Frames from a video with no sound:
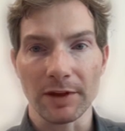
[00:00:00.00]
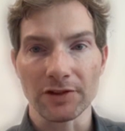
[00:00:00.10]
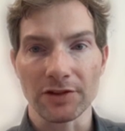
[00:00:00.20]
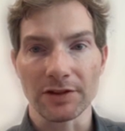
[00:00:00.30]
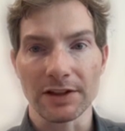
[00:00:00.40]

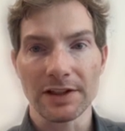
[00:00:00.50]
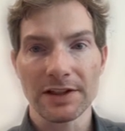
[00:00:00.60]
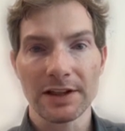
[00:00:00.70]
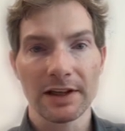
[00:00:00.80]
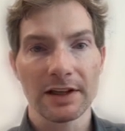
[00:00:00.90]
mention
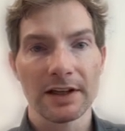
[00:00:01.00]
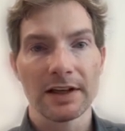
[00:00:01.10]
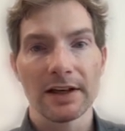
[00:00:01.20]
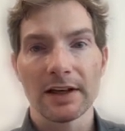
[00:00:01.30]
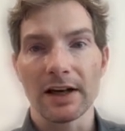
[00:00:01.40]
this here.
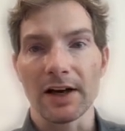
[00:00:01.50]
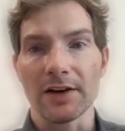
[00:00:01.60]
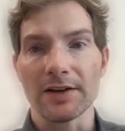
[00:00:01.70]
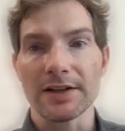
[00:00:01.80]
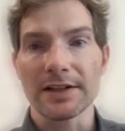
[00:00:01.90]

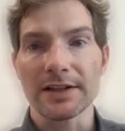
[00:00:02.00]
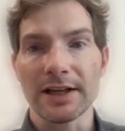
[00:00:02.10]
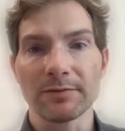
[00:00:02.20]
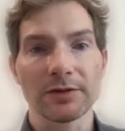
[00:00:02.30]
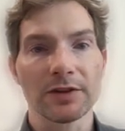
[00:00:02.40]

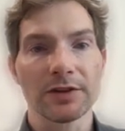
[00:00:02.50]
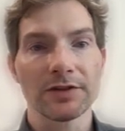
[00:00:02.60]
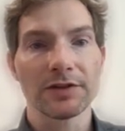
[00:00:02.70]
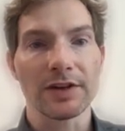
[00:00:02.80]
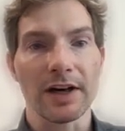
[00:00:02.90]

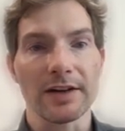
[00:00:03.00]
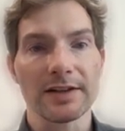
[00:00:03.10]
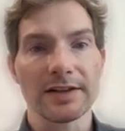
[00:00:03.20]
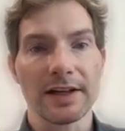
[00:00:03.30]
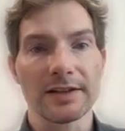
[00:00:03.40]
Slemrod
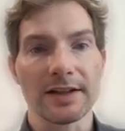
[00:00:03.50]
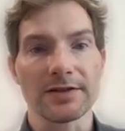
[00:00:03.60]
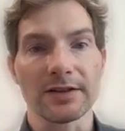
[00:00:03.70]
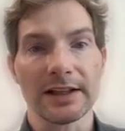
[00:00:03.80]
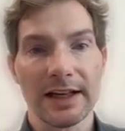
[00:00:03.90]
state that
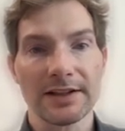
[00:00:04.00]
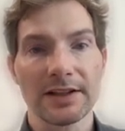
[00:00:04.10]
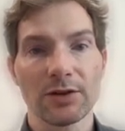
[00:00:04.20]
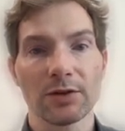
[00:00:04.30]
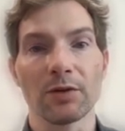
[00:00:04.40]
the
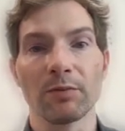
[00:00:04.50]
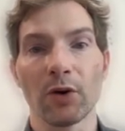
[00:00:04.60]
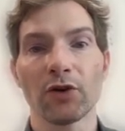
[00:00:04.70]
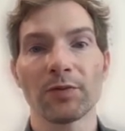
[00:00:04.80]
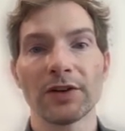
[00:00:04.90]
classical
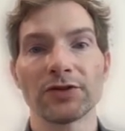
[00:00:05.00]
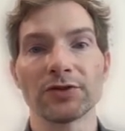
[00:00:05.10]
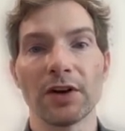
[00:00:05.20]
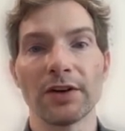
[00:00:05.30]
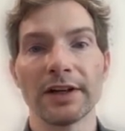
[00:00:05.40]
Boltzmann
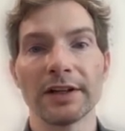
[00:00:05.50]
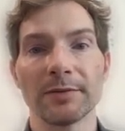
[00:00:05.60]
to Euler